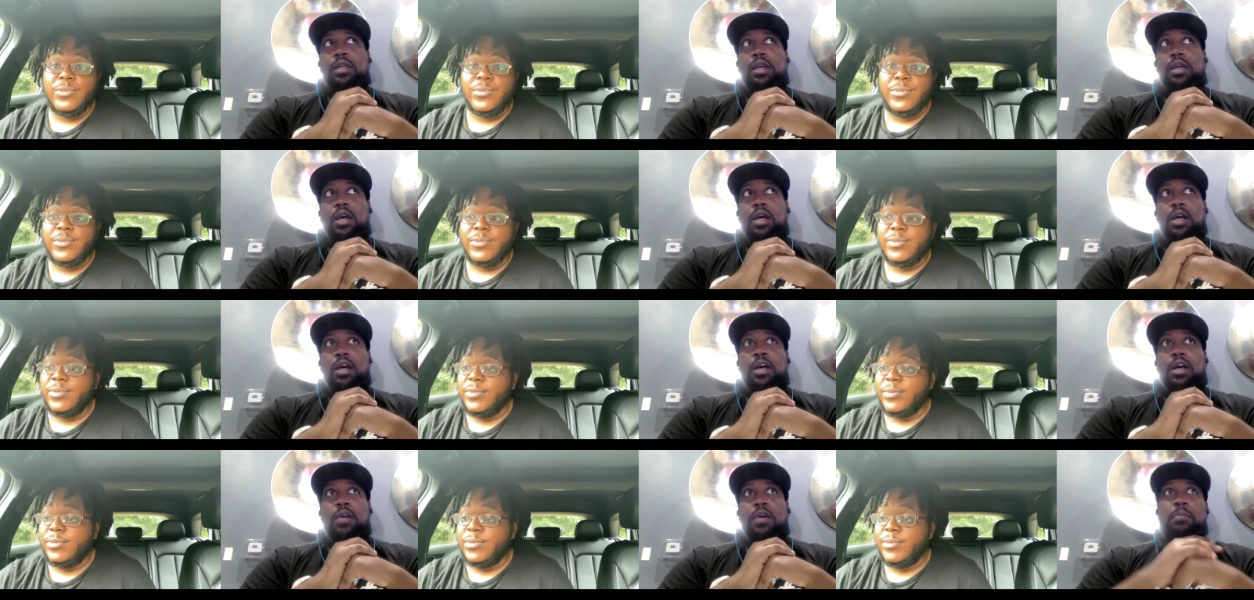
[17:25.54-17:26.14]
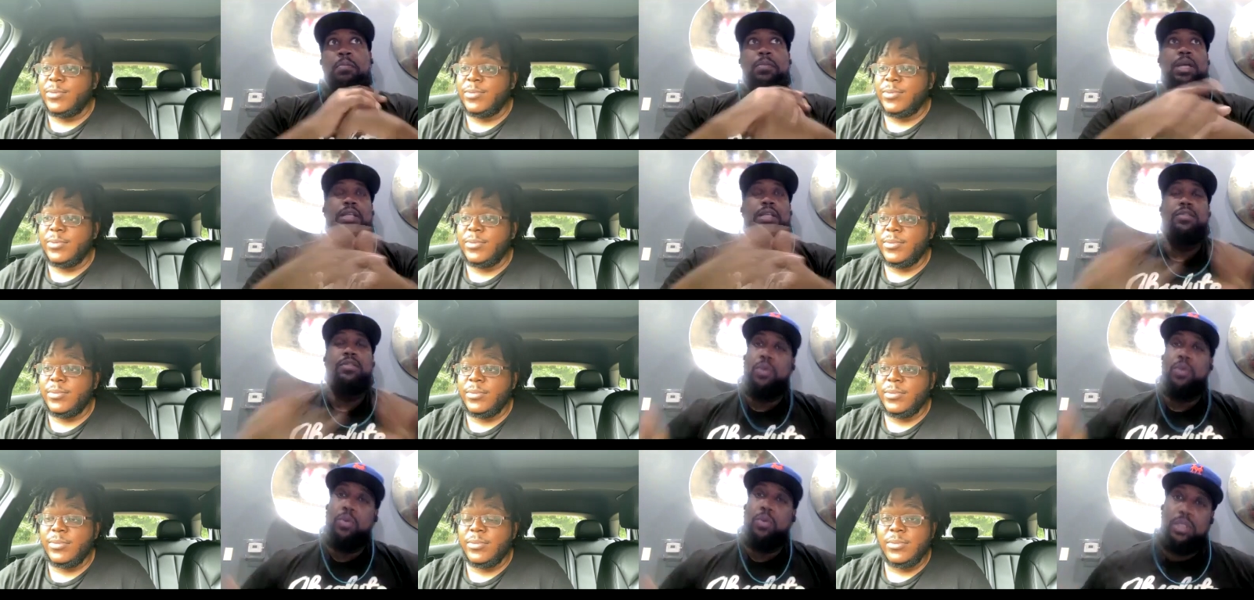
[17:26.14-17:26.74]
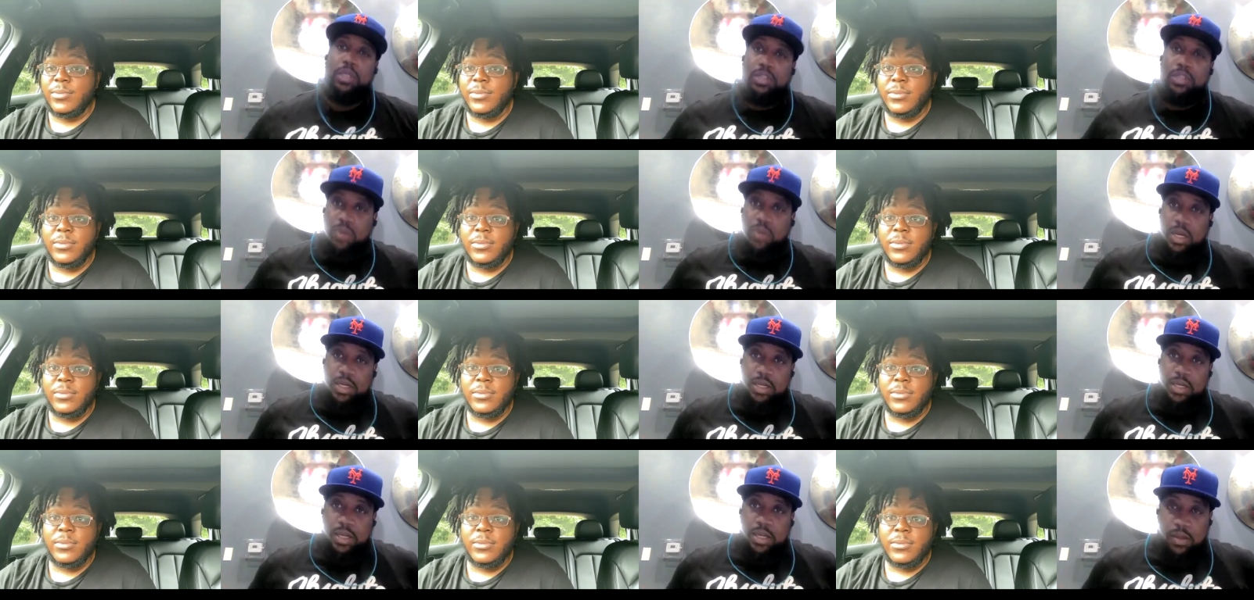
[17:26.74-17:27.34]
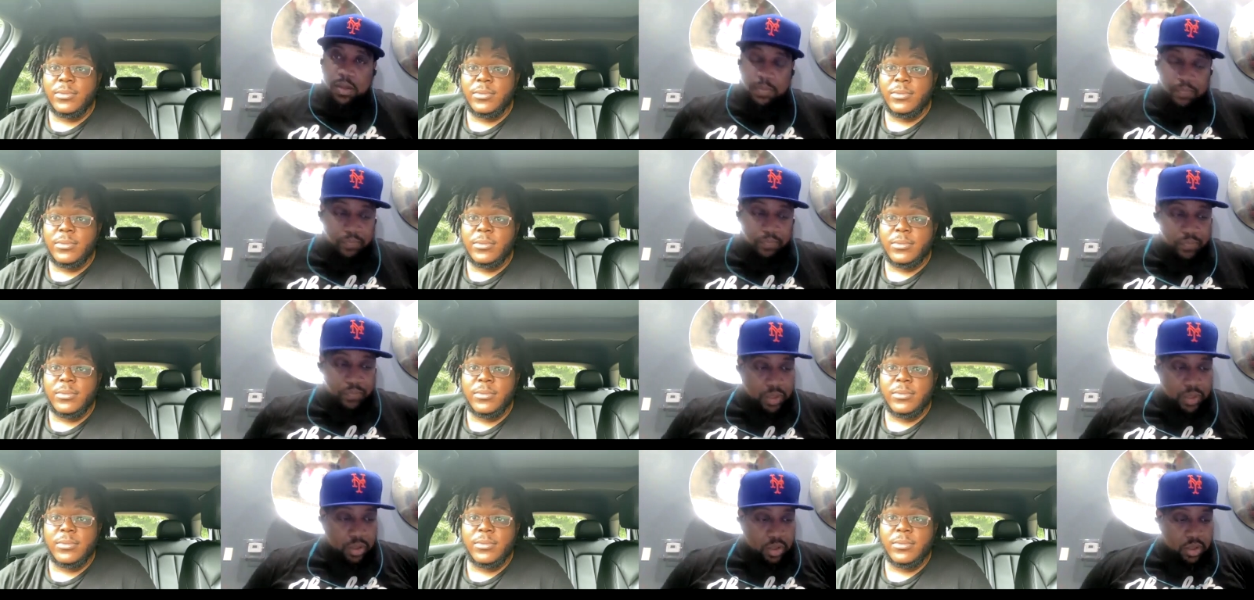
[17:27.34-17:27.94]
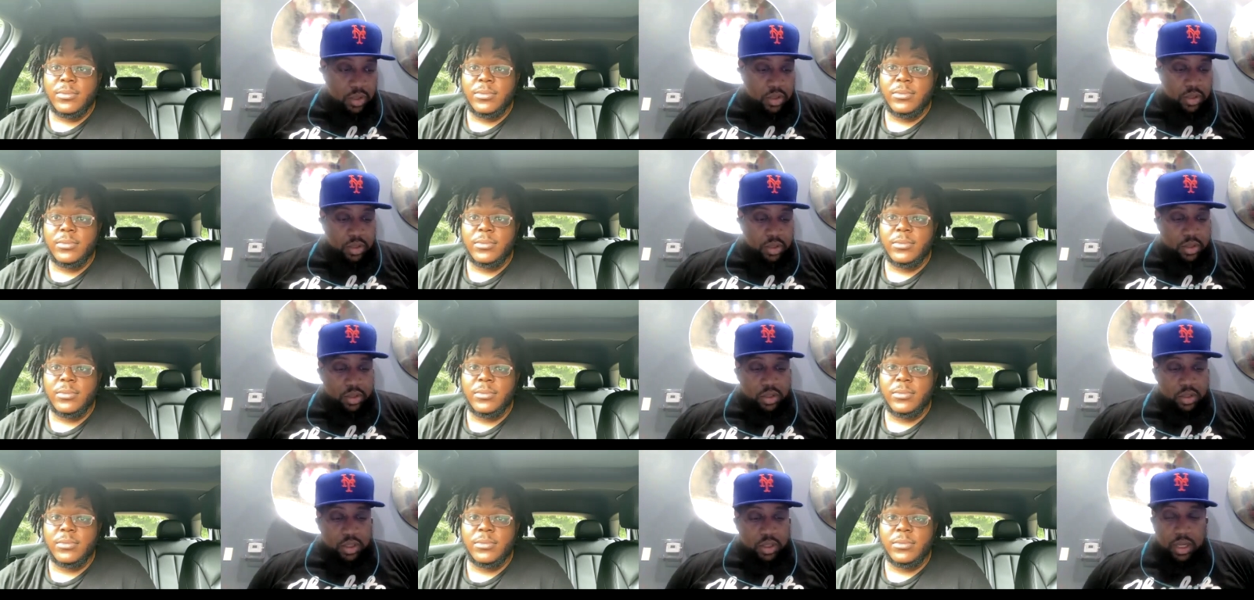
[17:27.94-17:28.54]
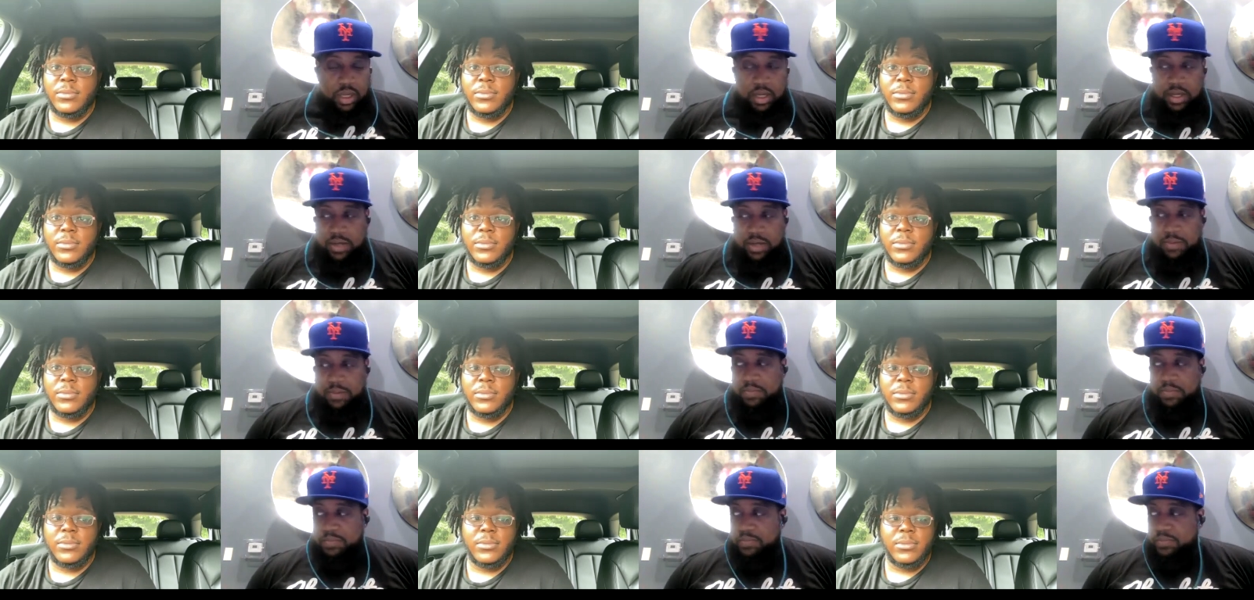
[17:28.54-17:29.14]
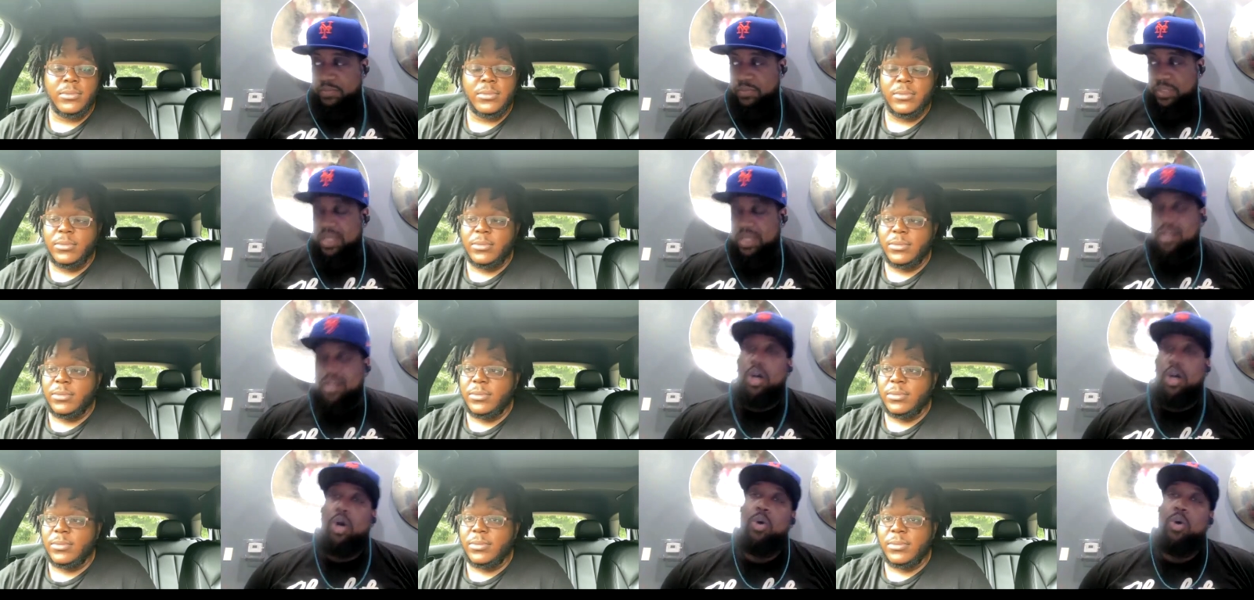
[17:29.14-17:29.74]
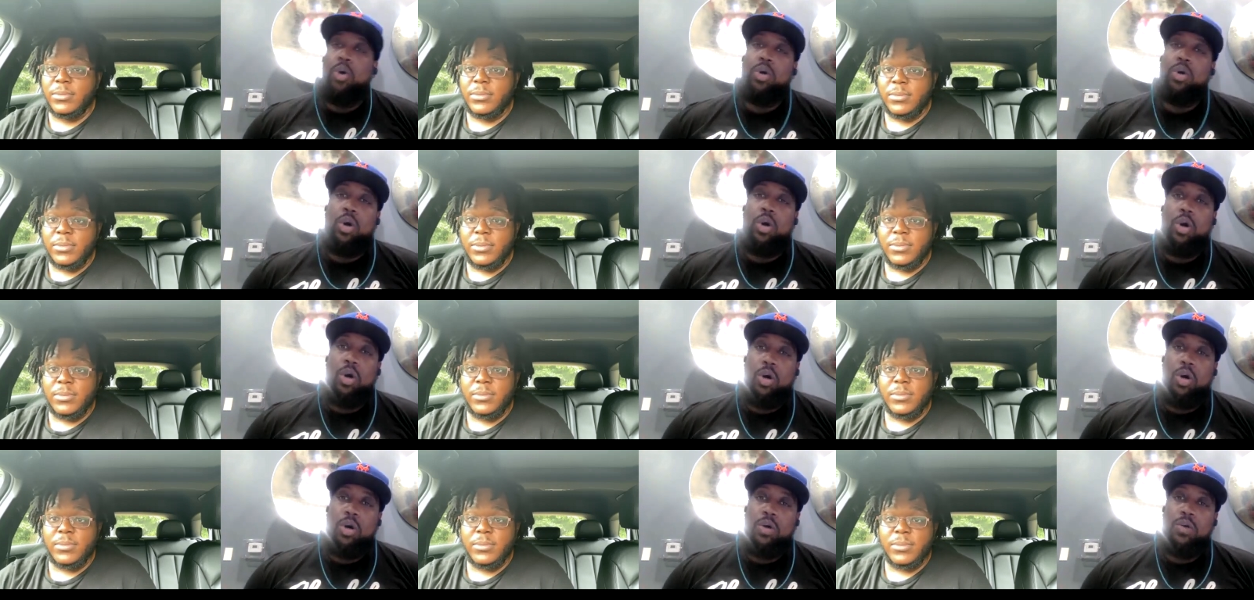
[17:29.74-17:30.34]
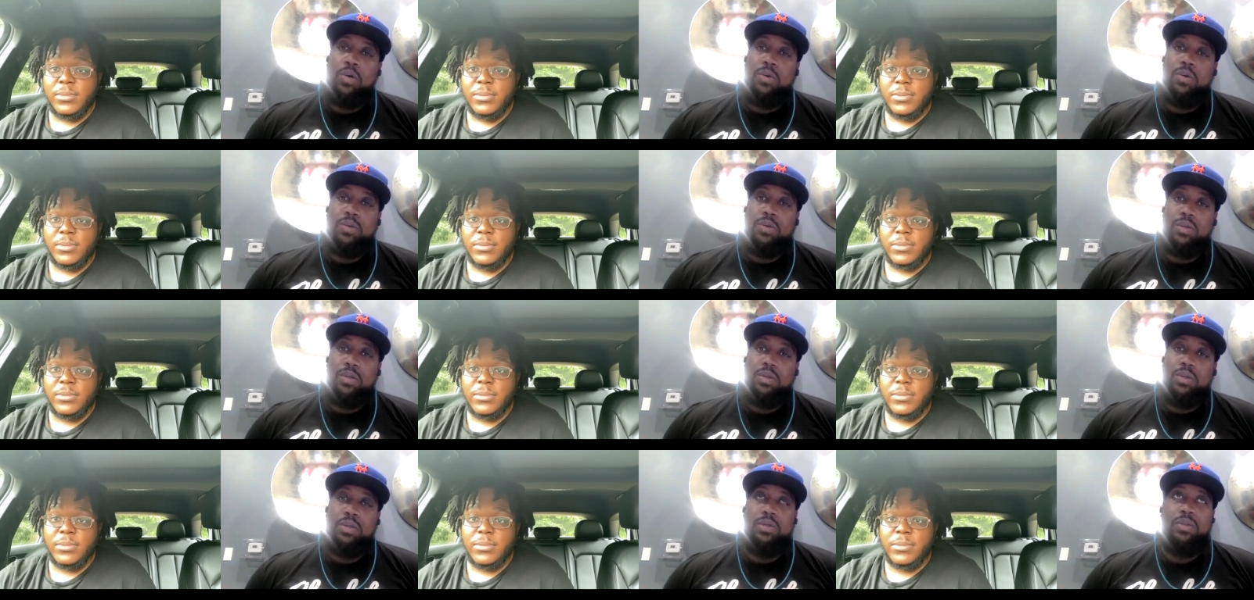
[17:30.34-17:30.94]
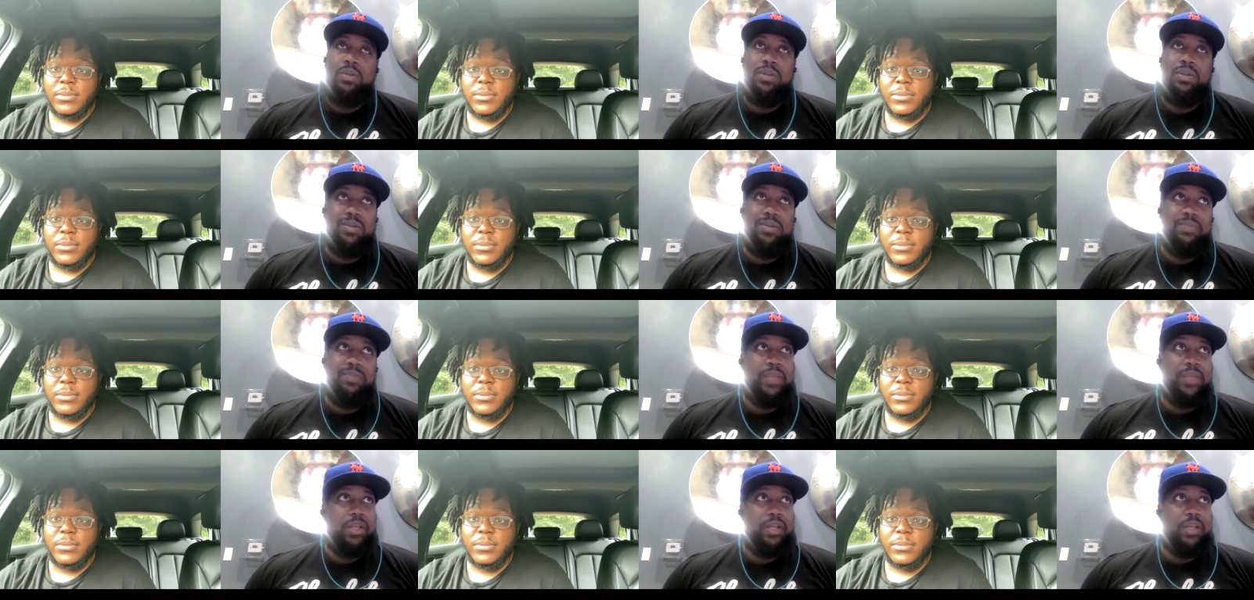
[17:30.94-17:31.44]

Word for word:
Speaker 1: um, that's viewing this right now, um, they cold call, they